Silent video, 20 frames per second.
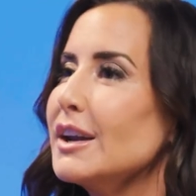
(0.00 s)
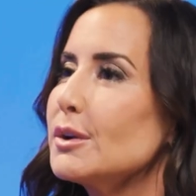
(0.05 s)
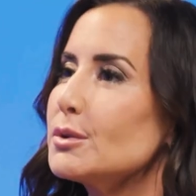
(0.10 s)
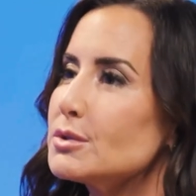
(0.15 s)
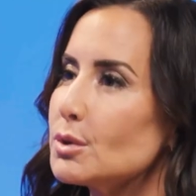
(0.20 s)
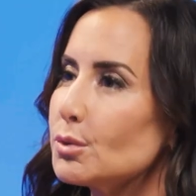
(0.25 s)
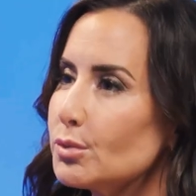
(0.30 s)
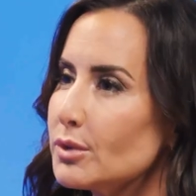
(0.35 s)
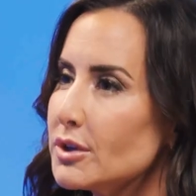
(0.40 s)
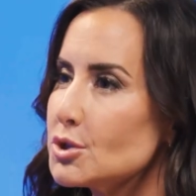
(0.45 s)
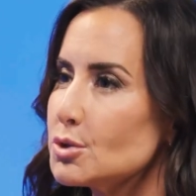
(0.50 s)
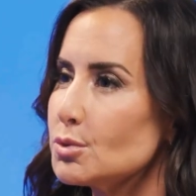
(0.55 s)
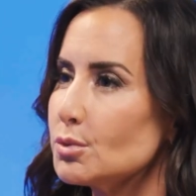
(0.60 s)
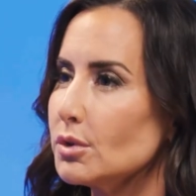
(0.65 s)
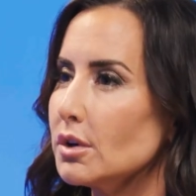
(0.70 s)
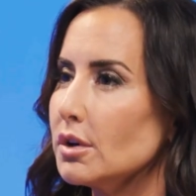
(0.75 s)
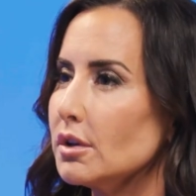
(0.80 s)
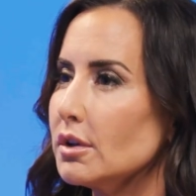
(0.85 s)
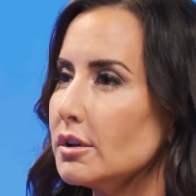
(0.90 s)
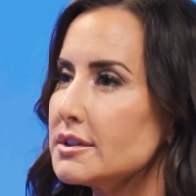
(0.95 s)
And it was a
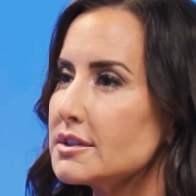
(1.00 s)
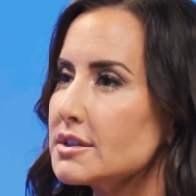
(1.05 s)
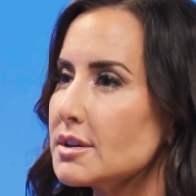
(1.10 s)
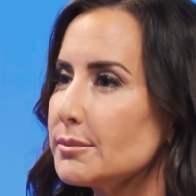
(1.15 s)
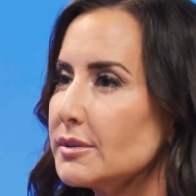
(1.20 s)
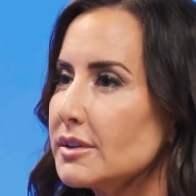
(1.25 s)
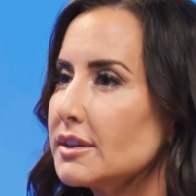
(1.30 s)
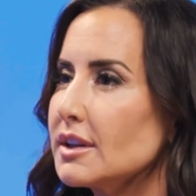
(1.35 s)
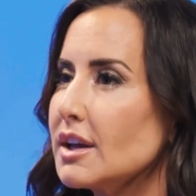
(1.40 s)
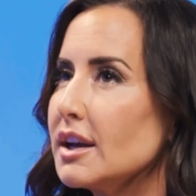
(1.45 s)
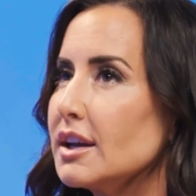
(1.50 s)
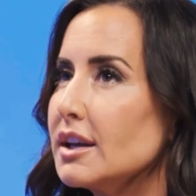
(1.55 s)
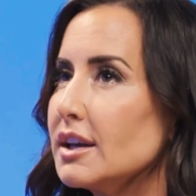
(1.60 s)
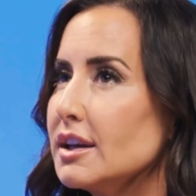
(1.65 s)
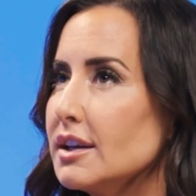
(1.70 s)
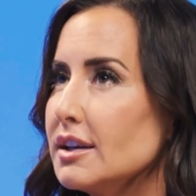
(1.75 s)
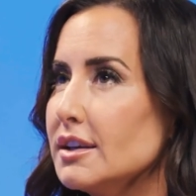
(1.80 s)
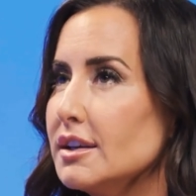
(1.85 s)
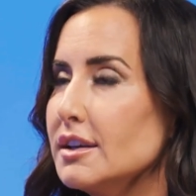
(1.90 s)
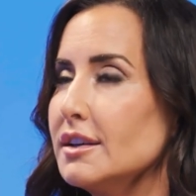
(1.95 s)
ritual and something that
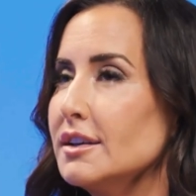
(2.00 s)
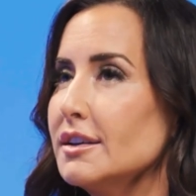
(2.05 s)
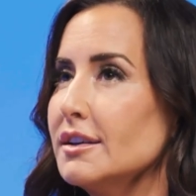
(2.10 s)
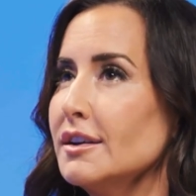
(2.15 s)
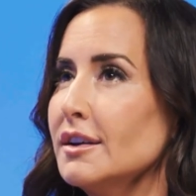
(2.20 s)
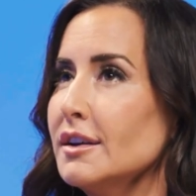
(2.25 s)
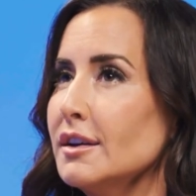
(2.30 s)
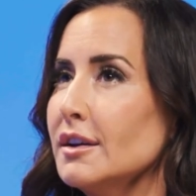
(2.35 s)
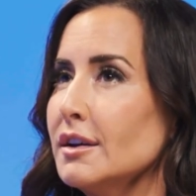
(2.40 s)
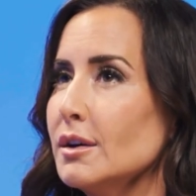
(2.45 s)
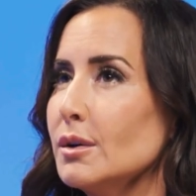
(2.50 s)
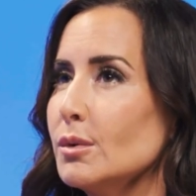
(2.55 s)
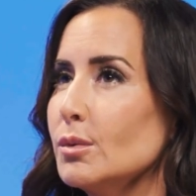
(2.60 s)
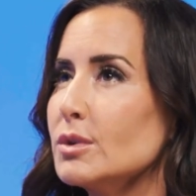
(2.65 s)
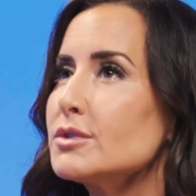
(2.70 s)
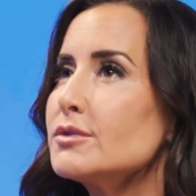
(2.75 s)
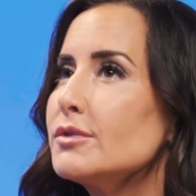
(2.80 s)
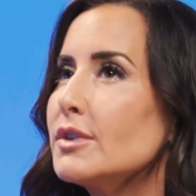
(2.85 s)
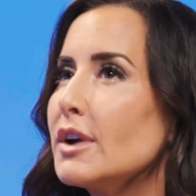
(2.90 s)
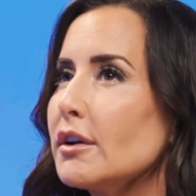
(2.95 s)
he
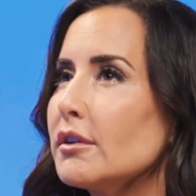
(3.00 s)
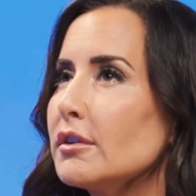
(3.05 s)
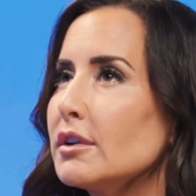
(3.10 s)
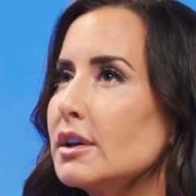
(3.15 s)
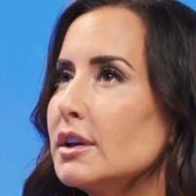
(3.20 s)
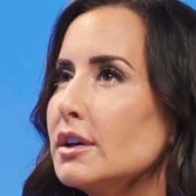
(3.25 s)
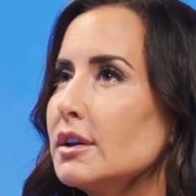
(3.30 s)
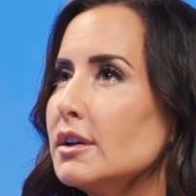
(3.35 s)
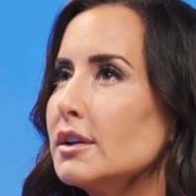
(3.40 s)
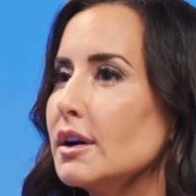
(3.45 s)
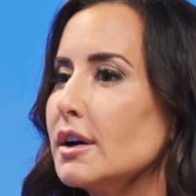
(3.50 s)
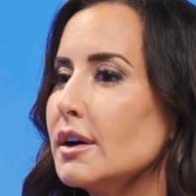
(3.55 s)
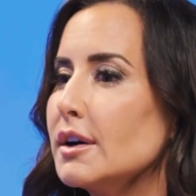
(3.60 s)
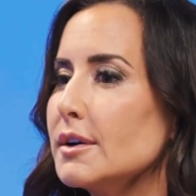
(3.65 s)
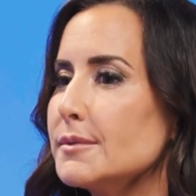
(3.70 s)
was very